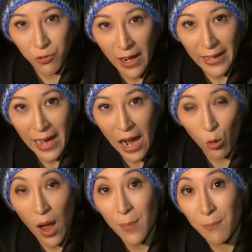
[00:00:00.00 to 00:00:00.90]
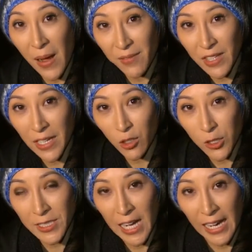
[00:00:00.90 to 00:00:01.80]
right now above the
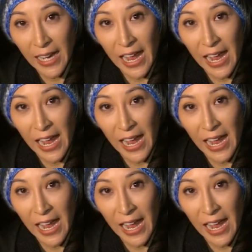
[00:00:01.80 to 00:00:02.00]
interstate,